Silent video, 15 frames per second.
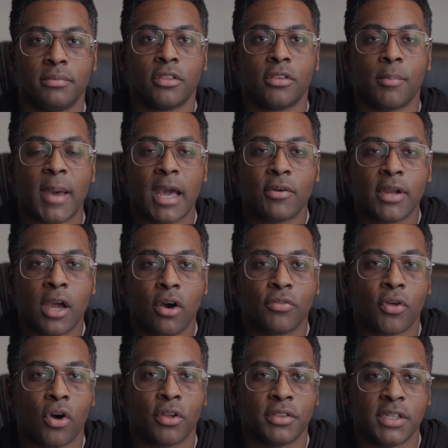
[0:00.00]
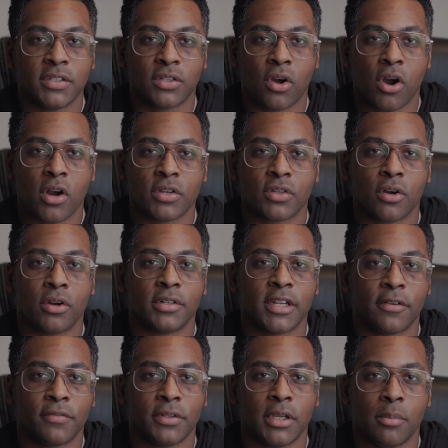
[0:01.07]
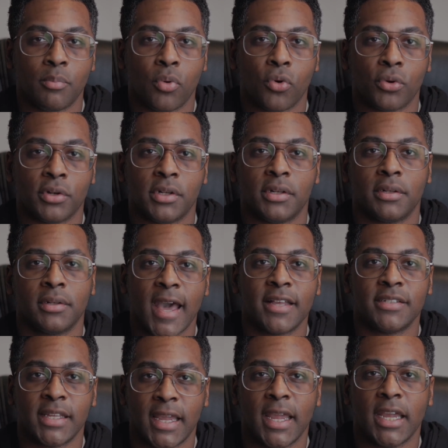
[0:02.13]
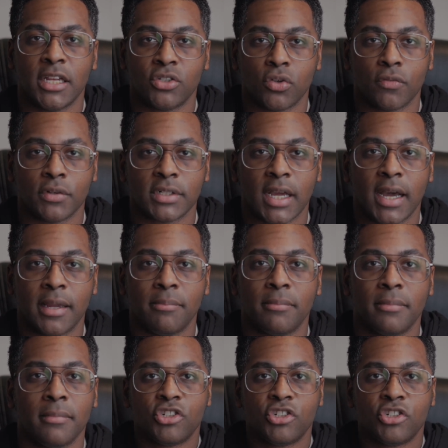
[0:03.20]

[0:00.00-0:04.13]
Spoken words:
The battery health on these cars are definitely important as they age over time.